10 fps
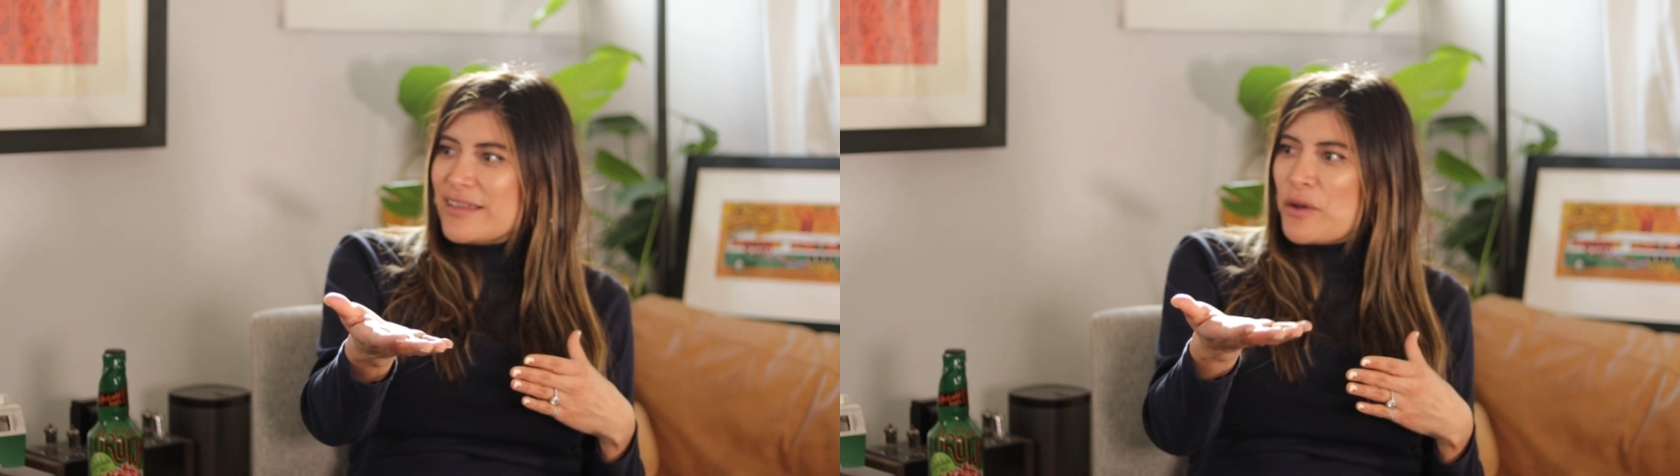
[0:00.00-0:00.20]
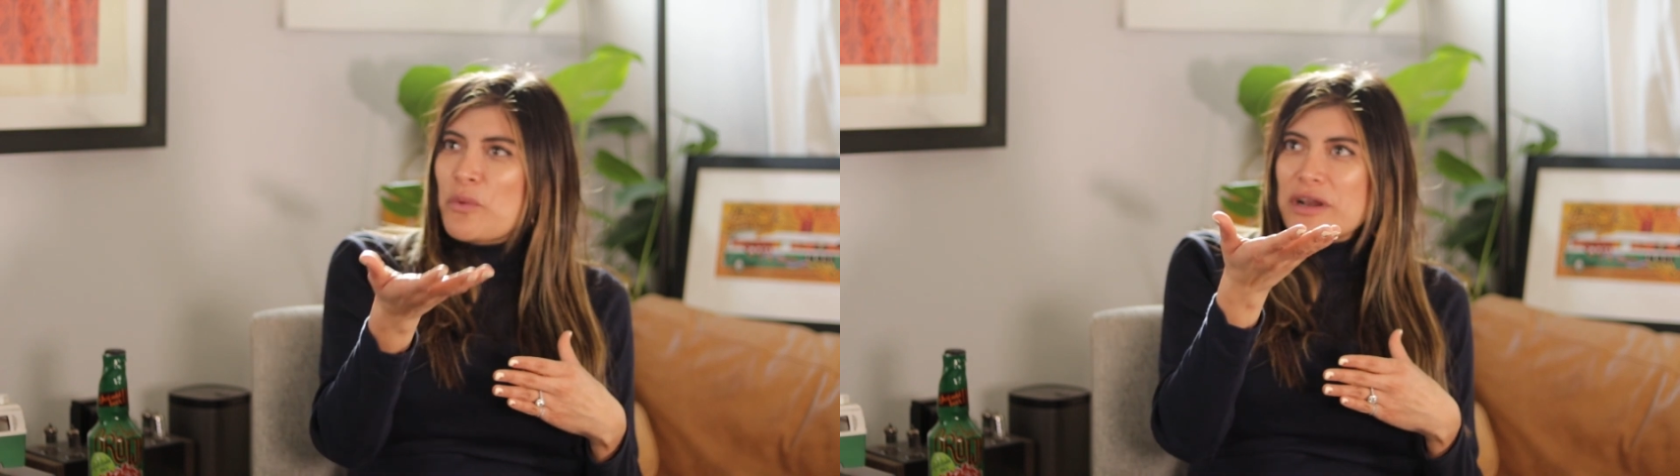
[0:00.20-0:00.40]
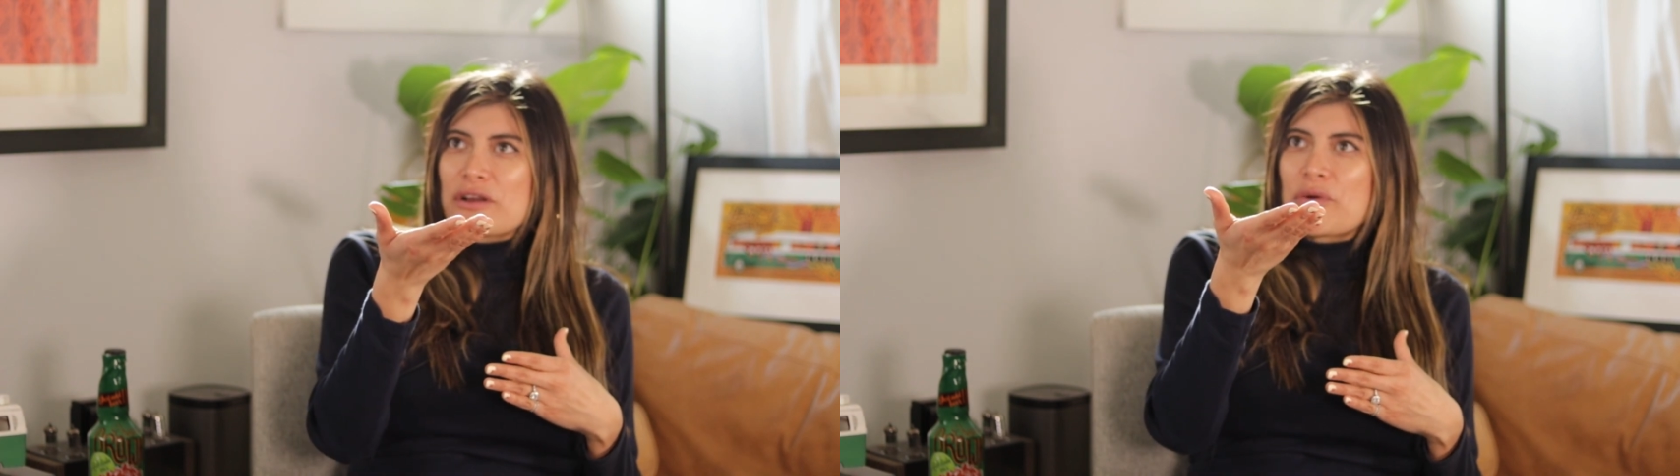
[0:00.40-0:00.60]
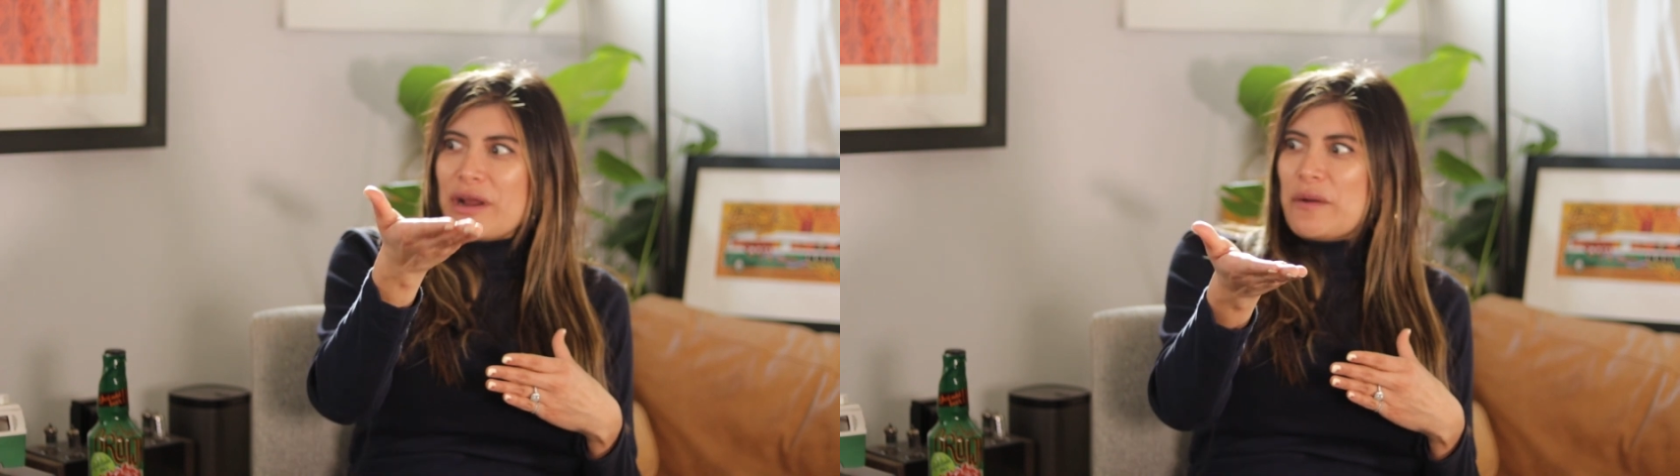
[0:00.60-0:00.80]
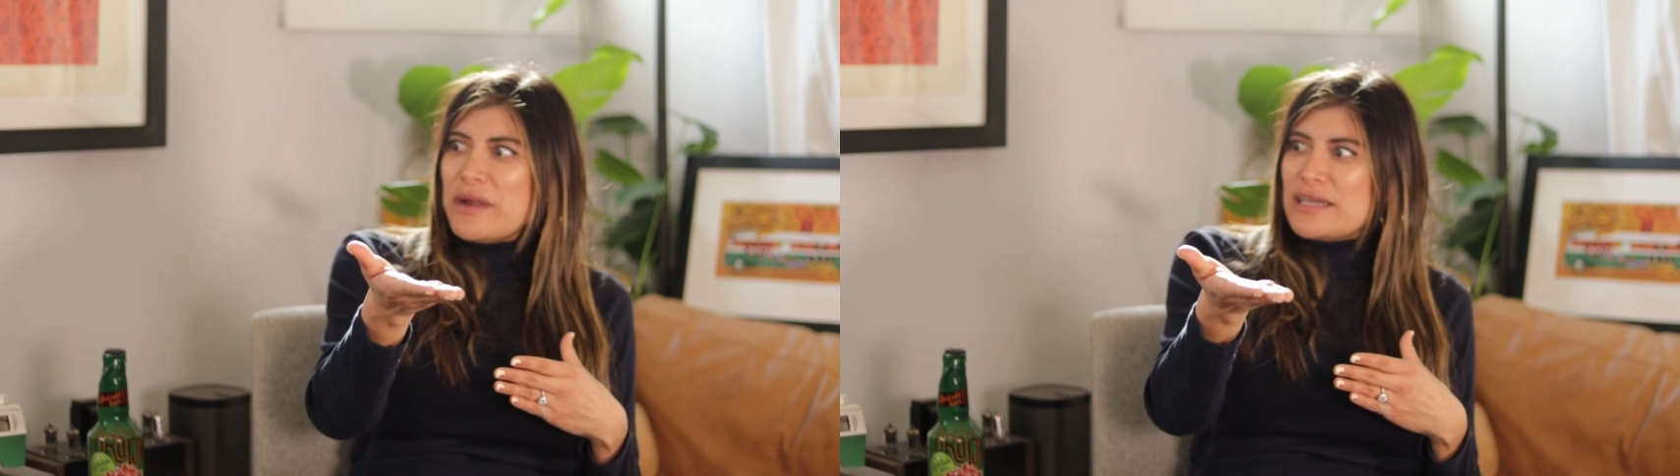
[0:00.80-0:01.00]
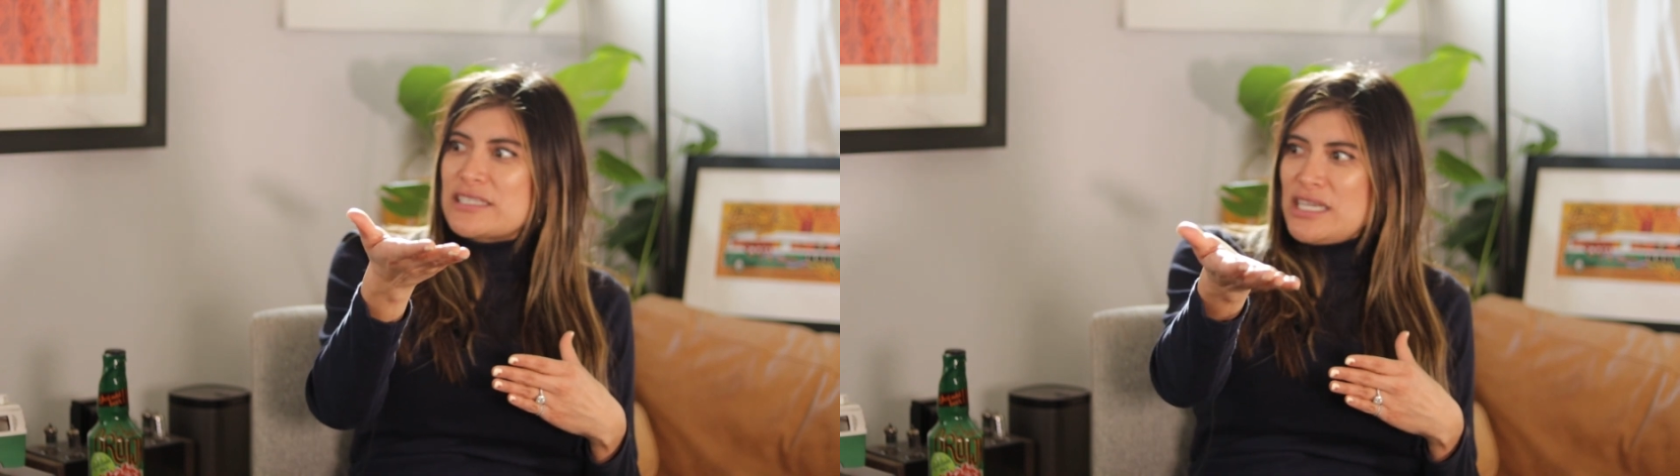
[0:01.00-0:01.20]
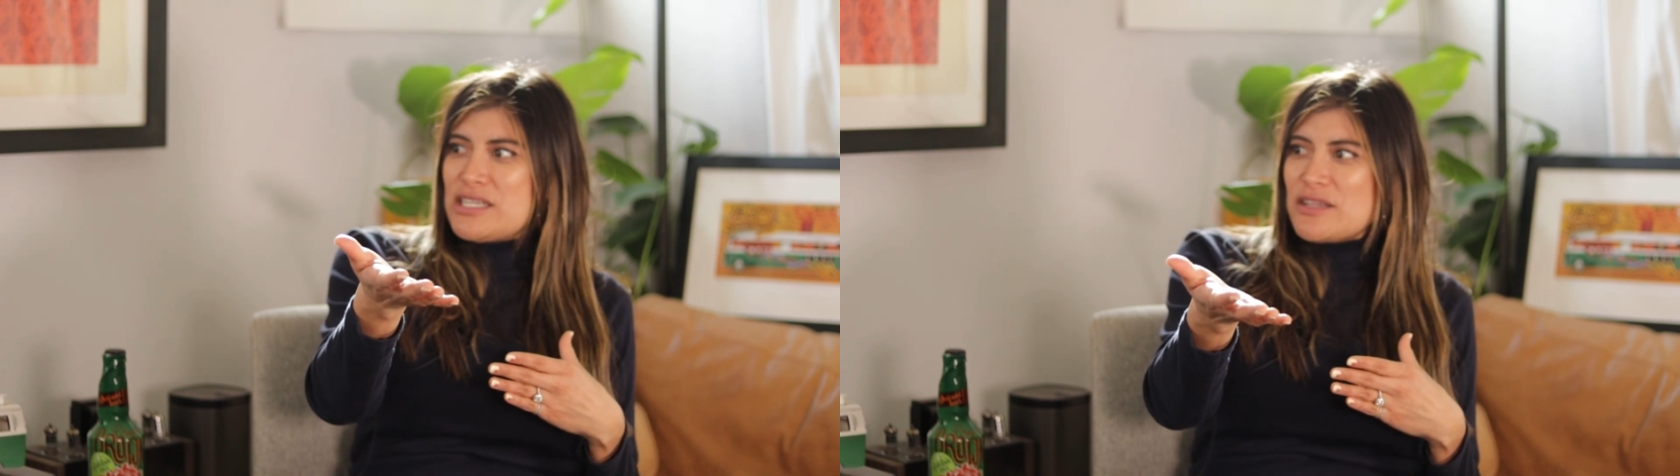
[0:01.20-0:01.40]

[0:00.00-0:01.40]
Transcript: Like, what a great way to teach